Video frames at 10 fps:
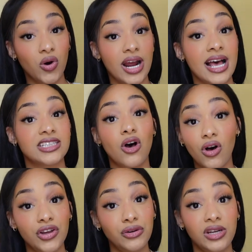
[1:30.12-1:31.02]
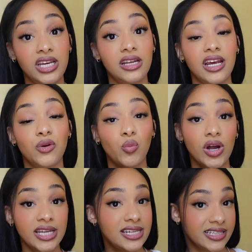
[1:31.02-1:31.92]
Aura has all you need in
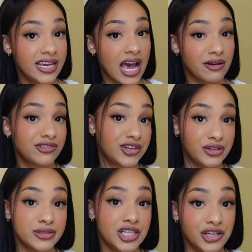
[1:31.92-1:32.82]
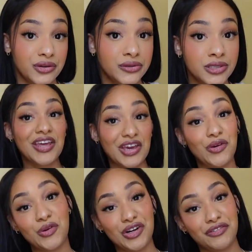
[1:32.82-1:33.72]
one easy app for you to use. Thank
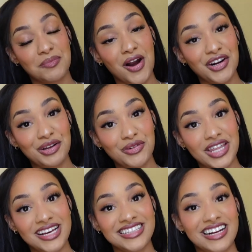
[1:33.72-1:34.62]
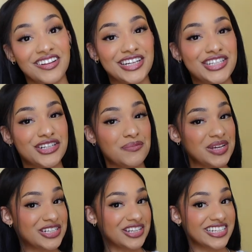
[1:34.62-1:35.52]
you, Aura, for partnering with us. Now let's jump
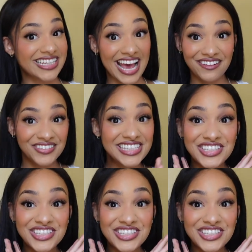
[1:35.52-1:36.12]
into this catfish